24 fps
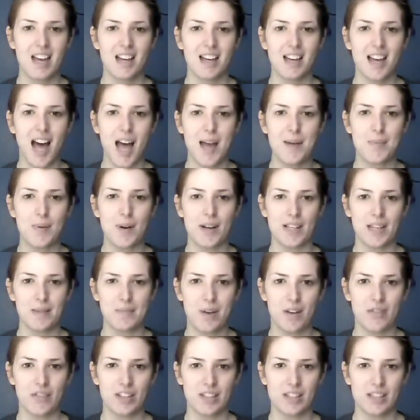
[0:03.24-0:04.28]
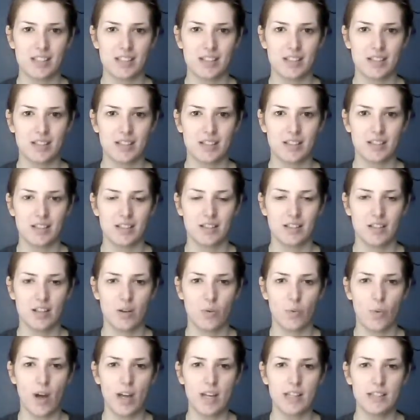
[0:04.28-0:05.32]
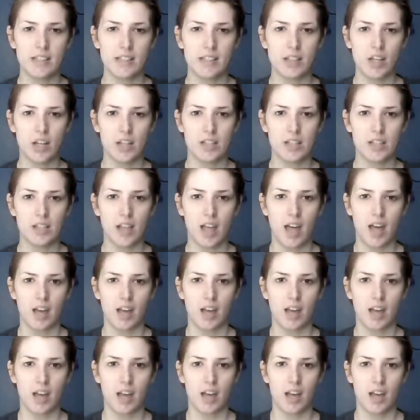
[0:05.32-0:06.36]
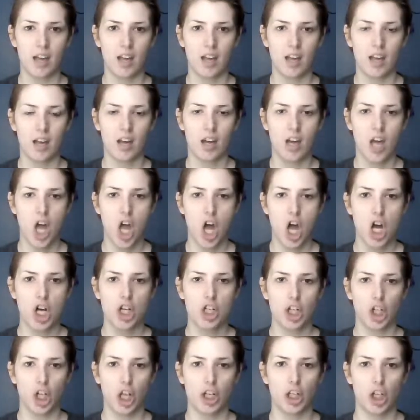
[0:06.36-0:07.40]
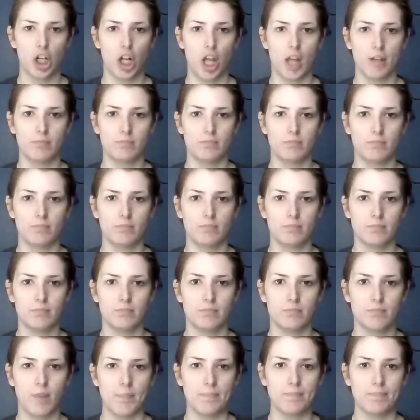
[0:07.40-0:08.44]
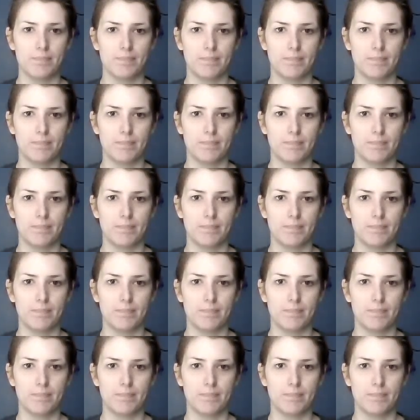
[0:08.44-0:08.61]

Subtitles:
Hi, Preggy Muffins. Why is this on delay? Delay, delay, delay. Hup.